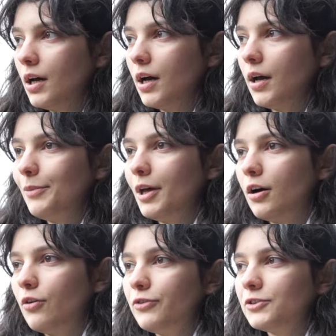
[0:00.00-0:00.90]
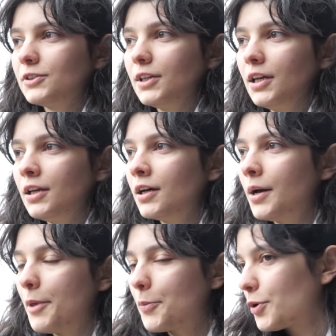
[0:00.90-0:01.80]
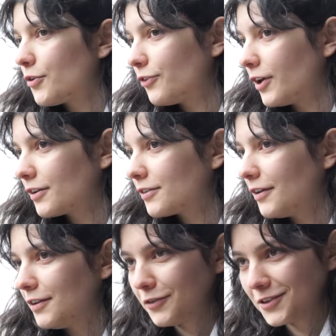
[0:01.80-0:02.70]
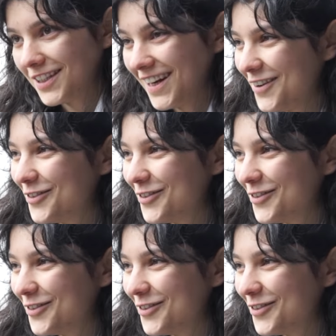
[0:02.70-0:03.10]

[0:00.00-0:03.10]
I'm not perfect. I never said I